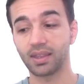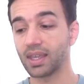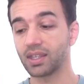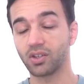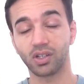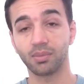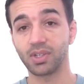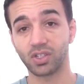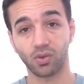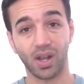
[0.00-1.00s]
then you're going to
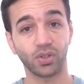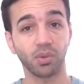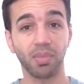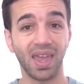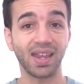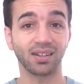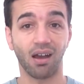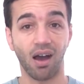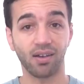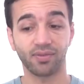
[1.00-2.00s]
be scratching paint
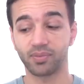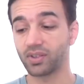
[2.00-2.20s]
off.